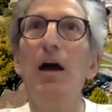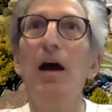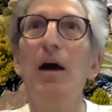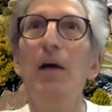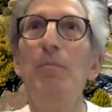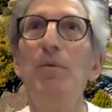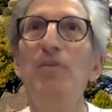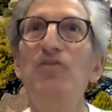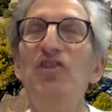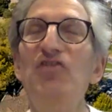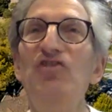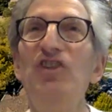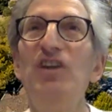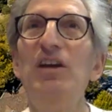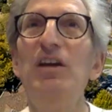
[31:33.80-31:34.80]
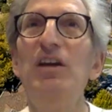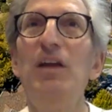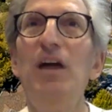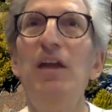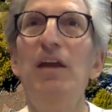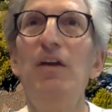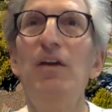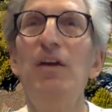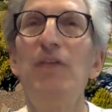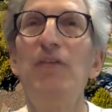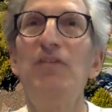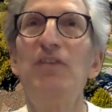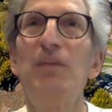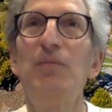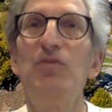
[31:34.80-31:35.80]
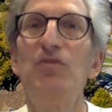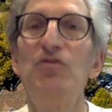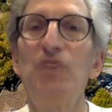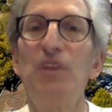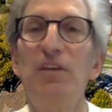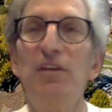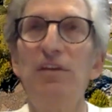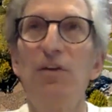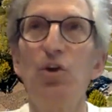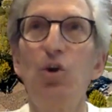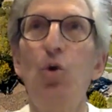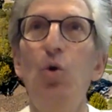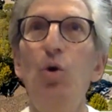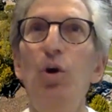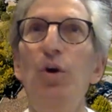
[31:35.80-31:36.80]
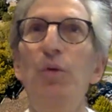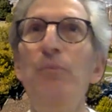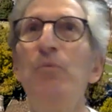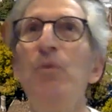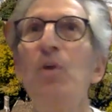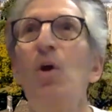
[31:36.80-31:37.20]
positioning. They don't have the same strength in their core,